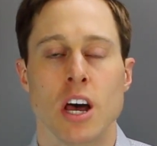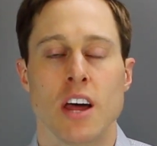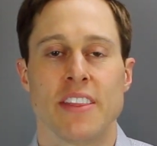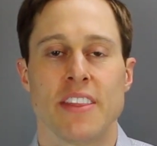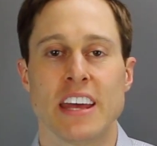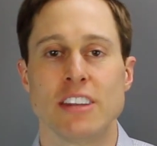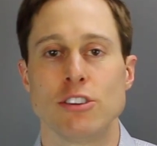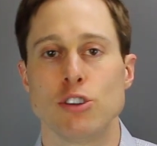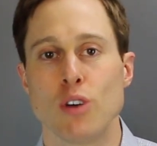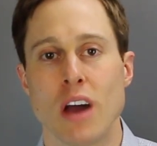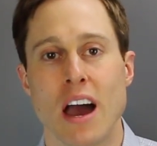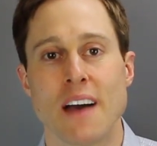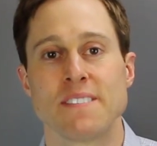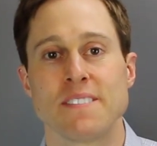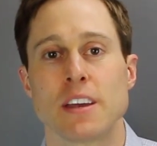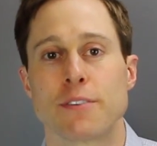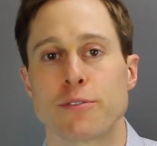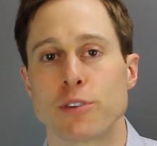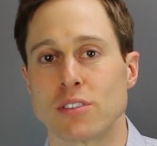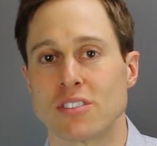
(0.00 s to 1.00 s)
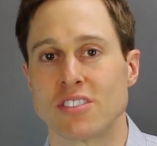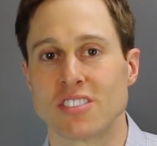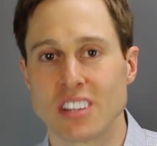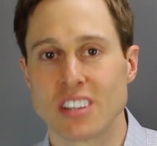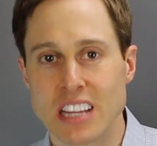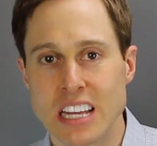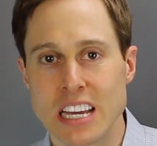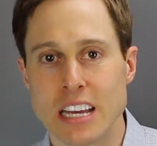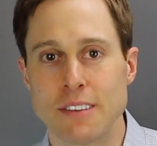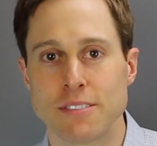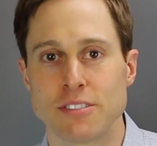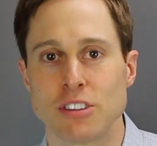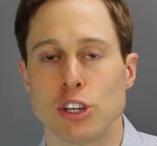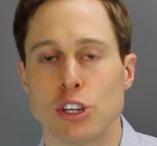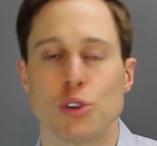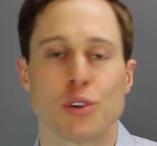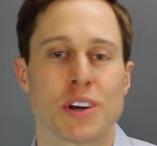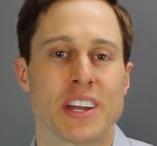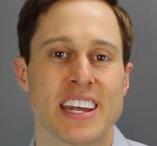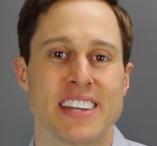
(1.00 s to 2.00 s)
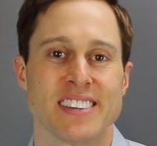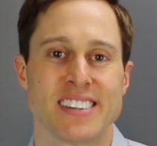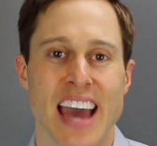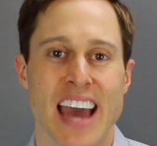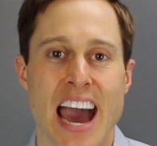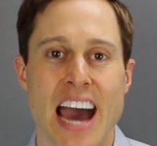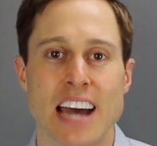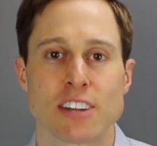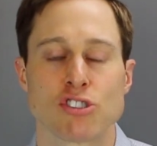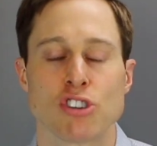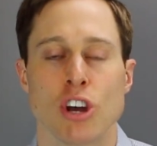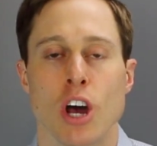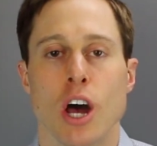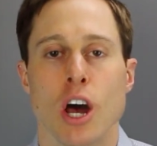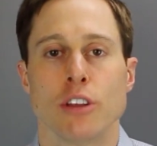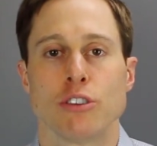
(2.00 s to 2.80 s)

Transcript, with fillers: They do have different sleeves that you can attach